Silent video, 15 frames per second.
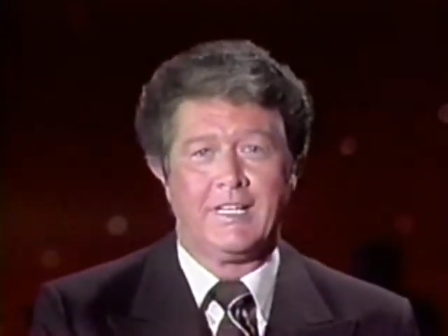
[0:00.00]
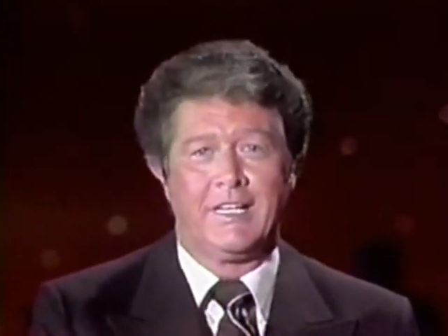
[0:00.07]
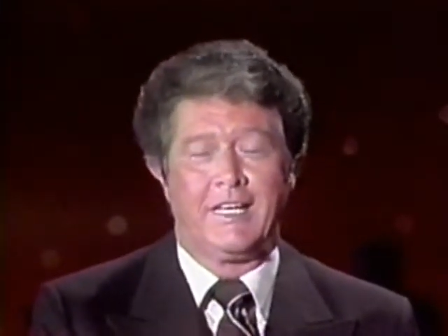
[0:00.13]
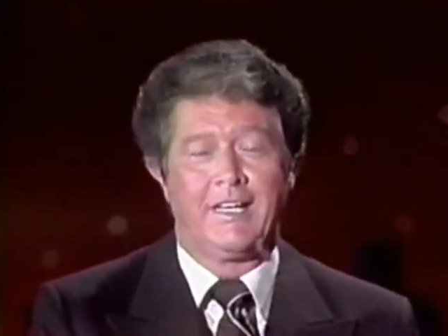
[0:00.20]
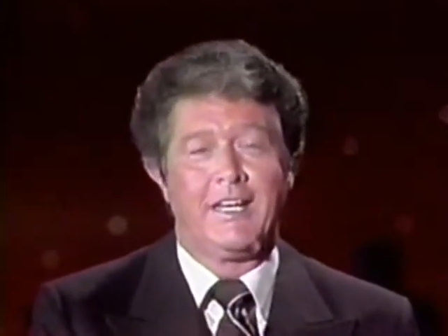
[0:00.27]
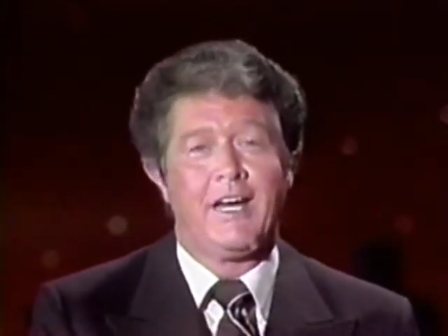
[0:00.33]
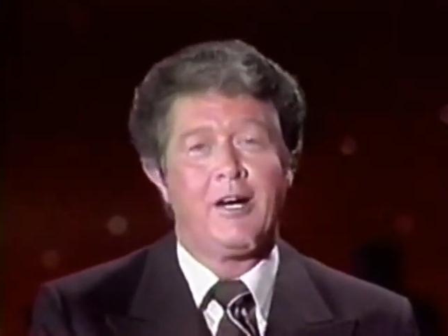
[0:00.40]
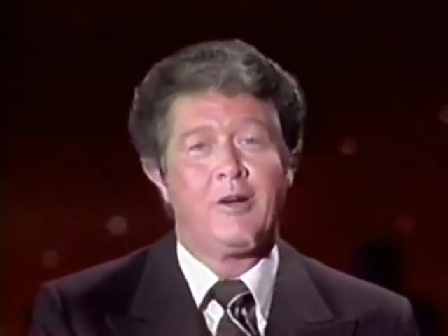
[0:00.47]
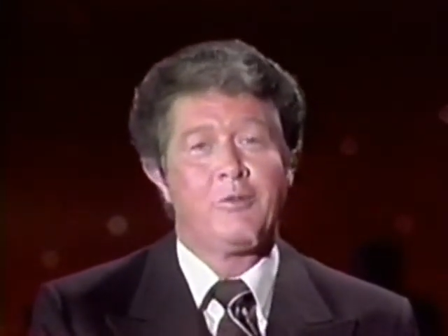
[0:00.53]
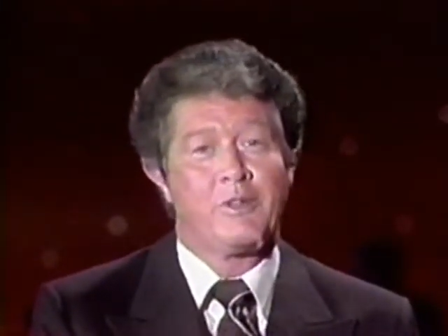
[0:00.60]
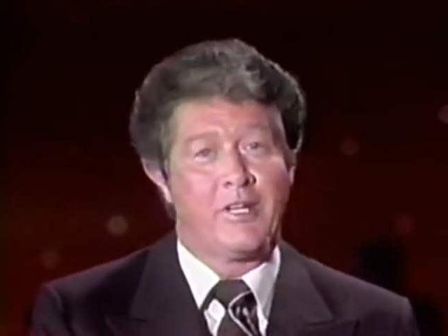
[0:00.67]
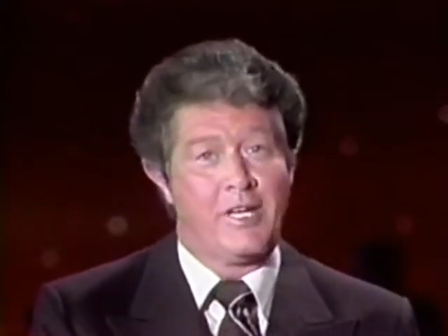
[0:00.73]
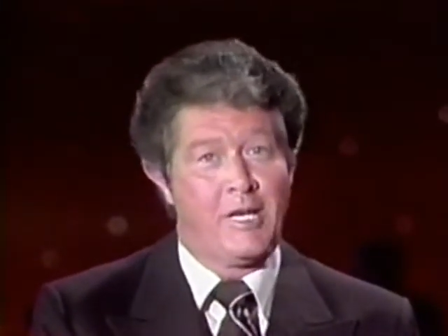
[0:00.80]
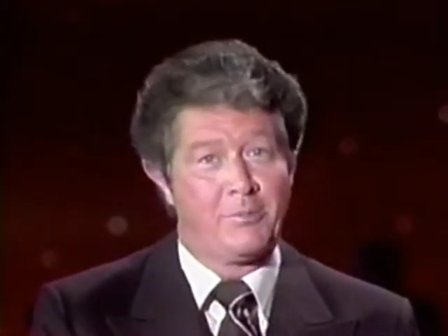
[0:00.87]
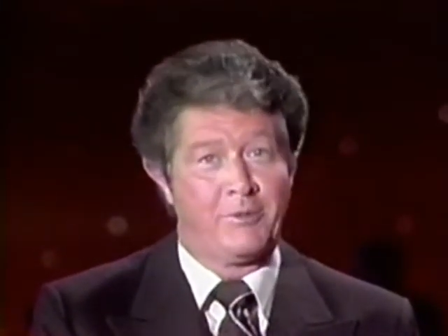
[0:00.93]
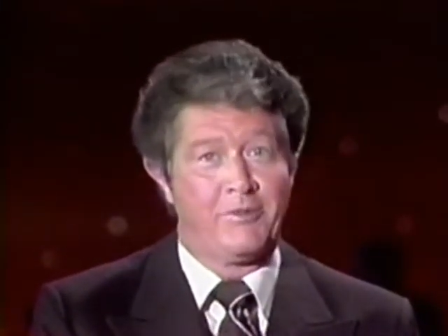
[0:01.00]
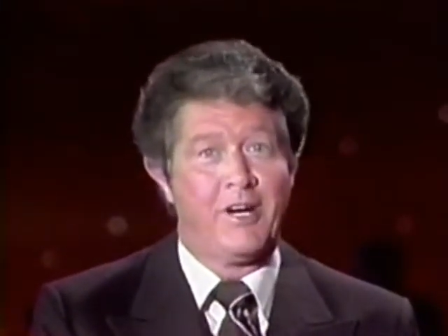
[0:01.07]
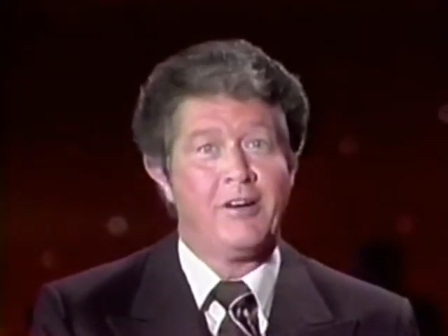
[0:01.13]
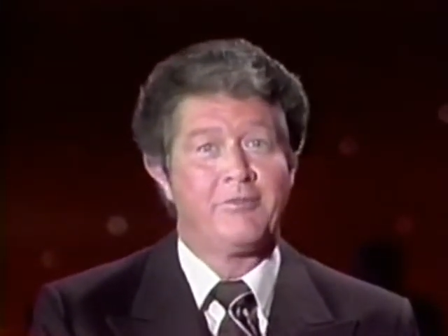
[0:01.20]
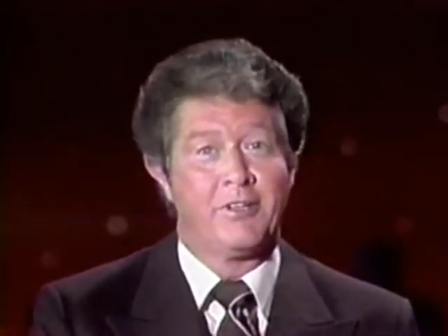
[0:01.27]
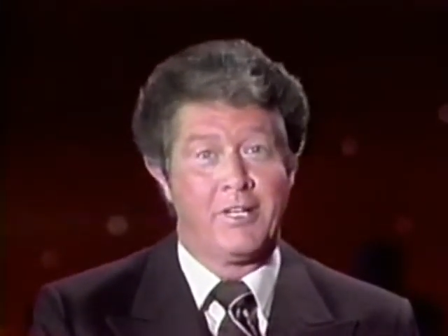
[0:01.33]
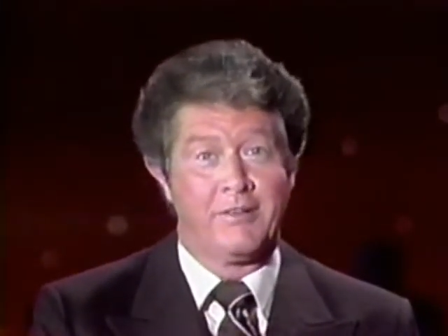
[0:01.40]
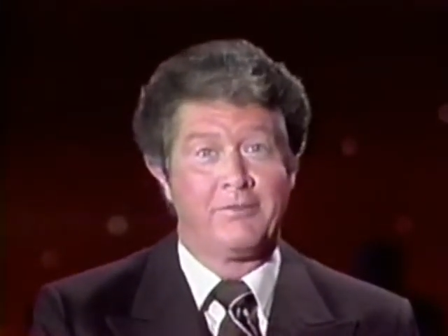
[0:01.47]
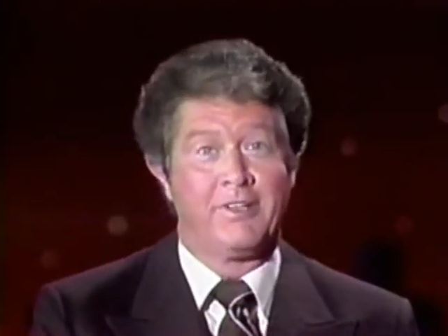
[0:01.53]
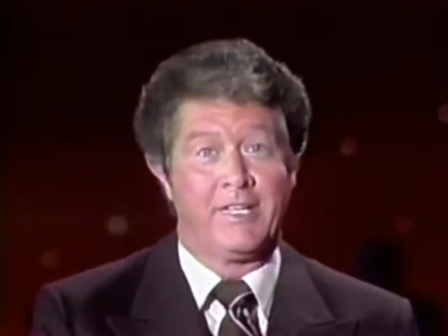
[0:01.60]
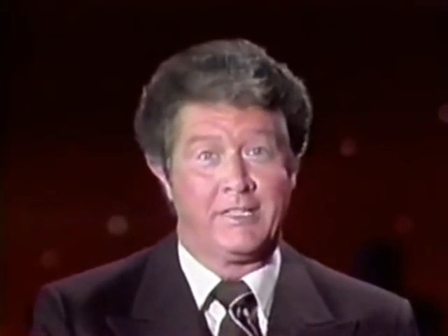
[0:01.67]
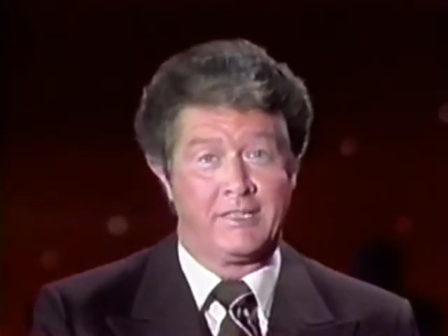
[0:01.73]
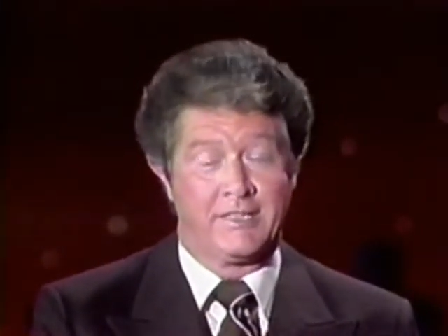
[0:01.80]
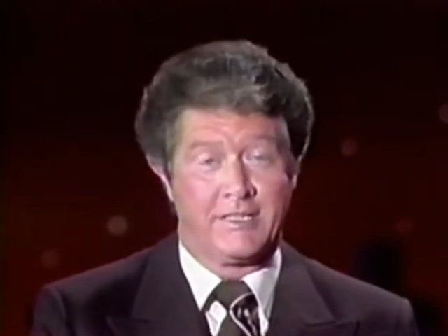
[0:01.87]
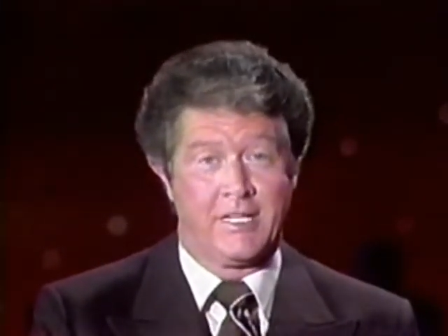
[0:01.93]
And now, with the help of our very
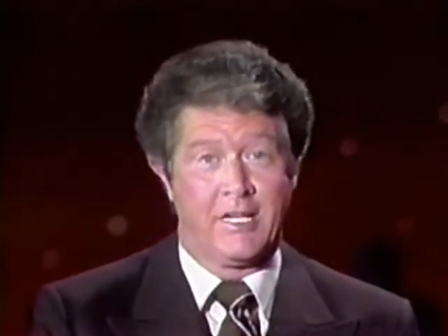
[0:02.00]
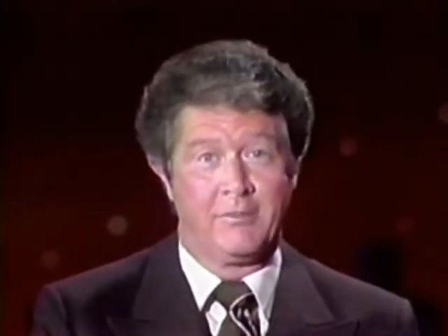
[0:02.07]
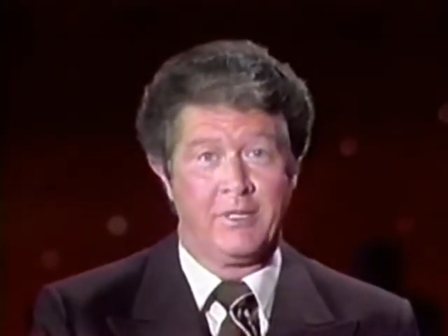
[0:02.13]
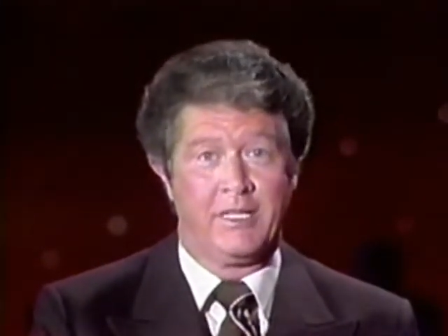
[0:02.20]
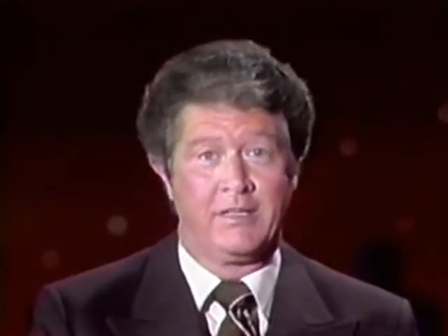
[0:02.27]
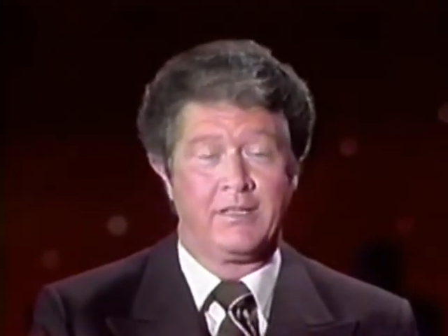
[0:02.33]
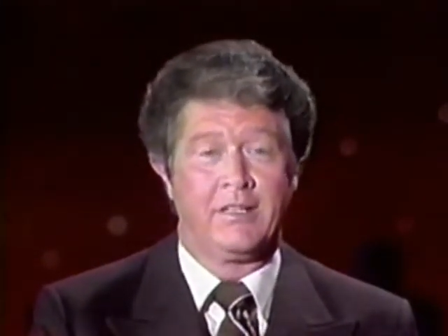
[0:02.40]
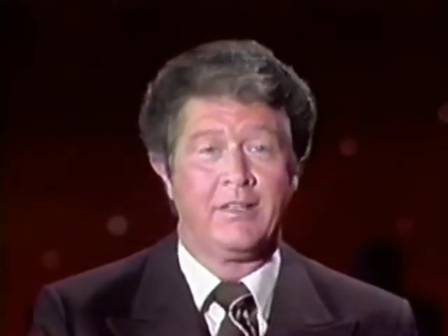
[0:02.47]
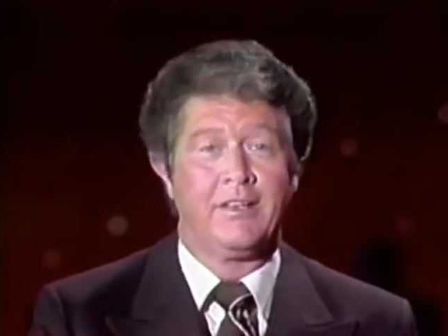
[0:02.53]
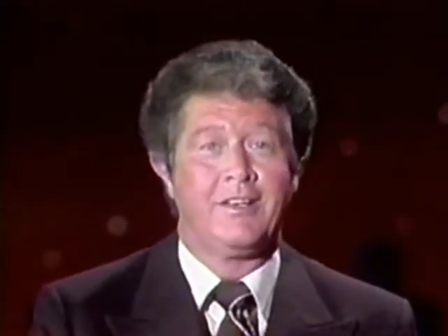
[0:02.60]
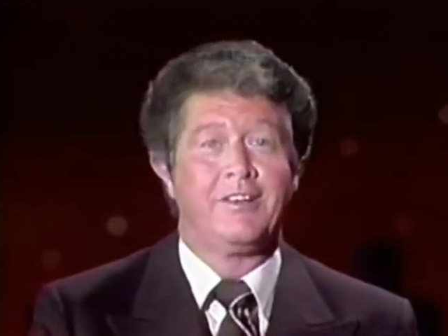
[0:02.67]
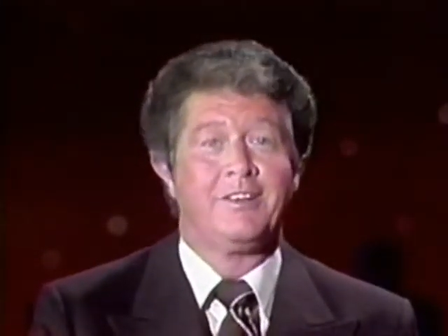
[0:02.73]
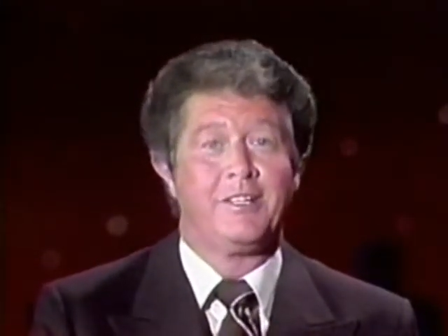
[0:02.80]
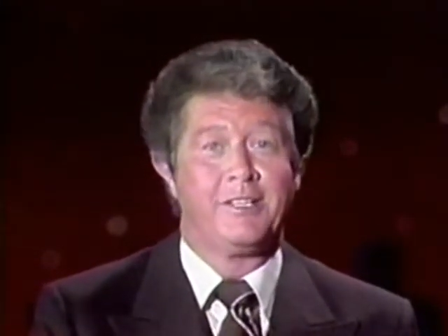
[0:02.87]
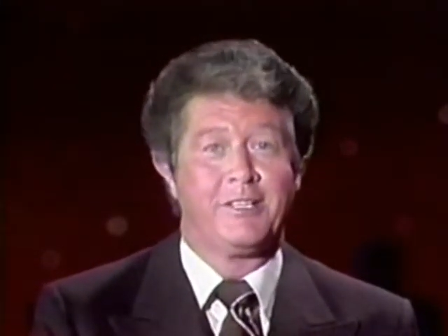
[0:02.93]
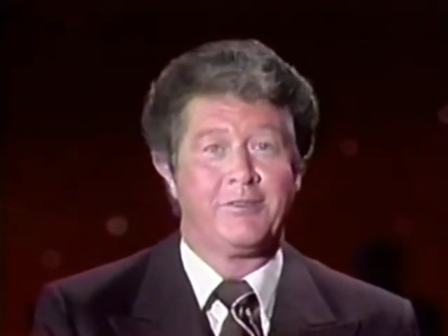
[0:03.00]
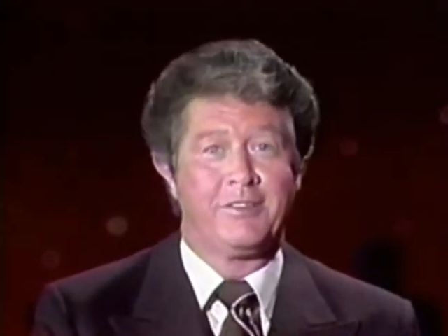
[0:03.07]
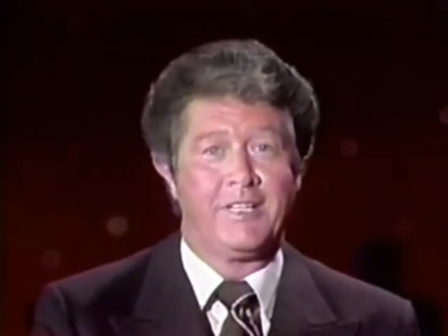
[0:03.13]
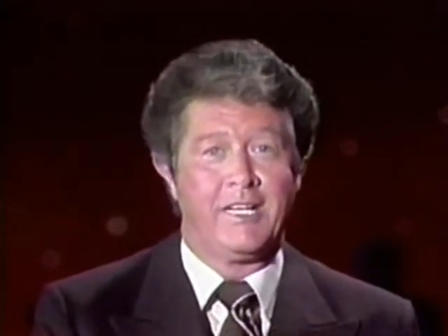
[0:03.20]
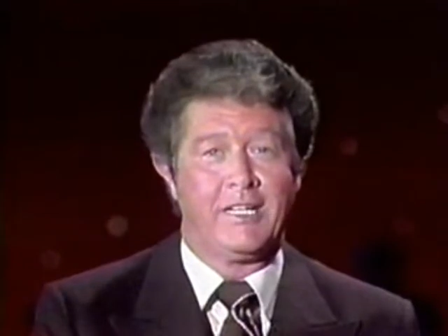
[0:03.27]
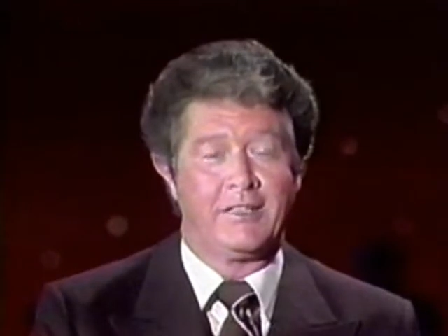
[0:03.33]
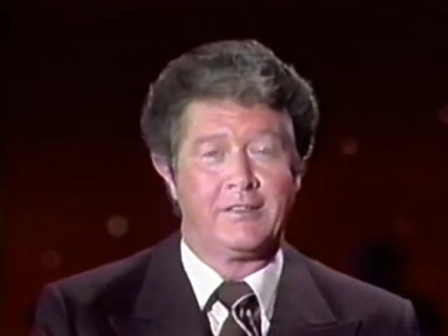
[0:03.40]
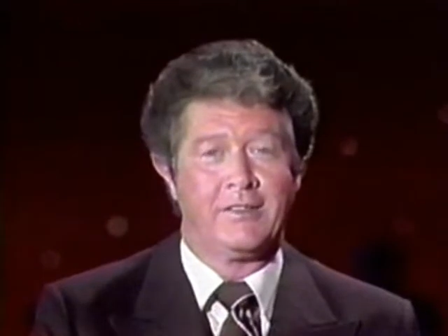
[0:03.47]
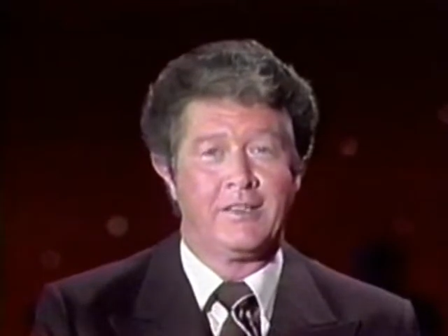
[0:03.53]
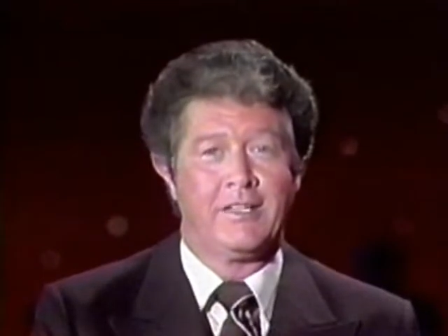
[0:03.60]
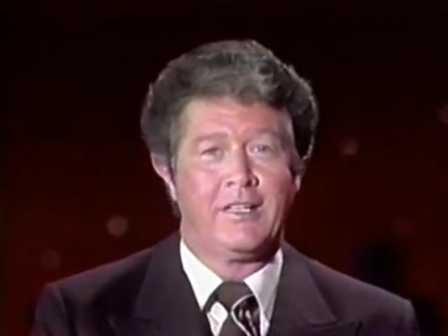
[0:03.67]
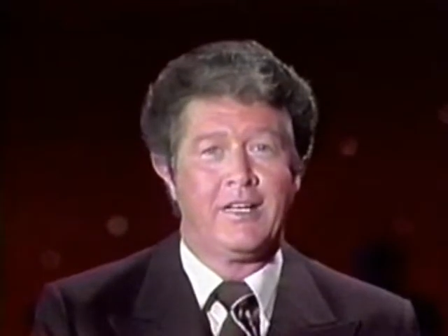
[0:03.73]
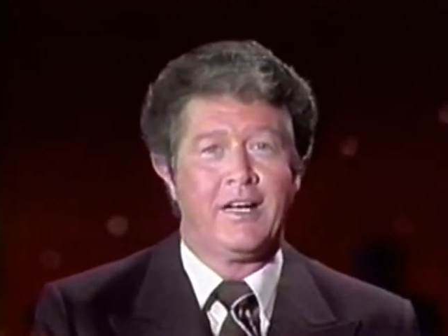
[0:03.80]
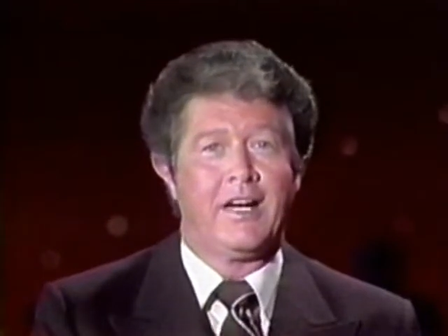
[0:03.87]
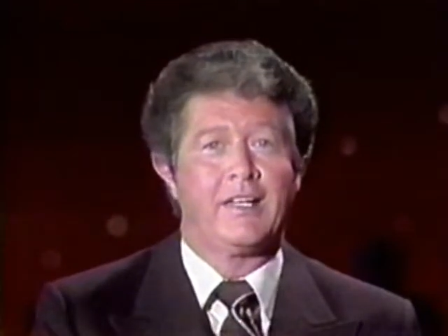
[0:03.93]
fine guitar man, Neil LeVang,
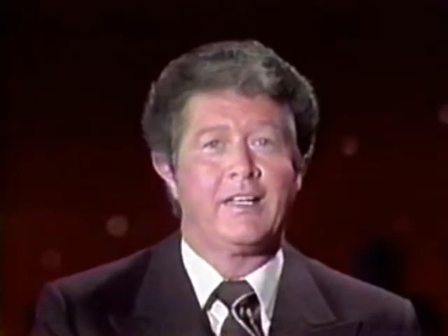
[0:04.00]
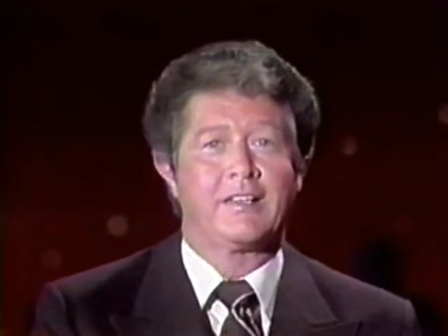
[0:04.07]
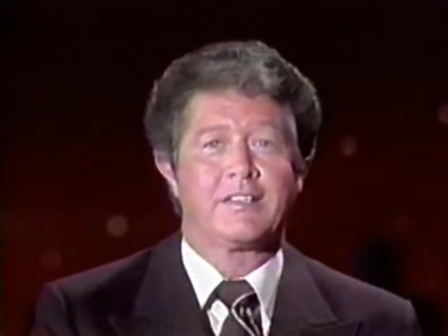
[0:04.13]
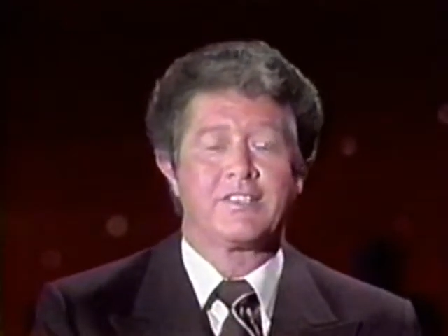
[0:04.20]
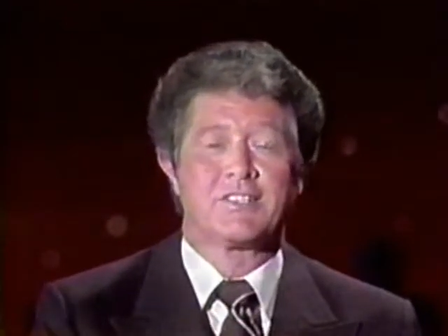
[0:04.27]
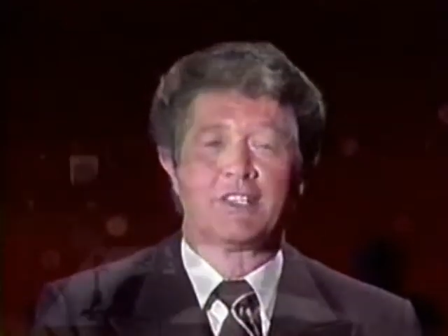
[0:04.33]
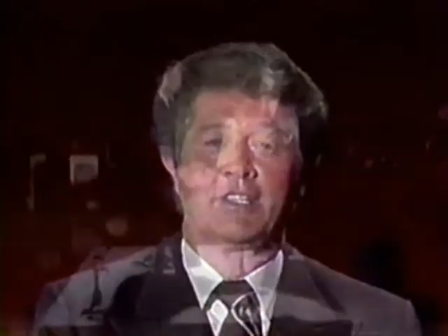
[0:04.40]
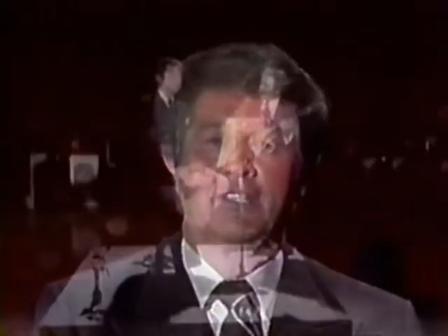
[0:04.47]
I'd like to sing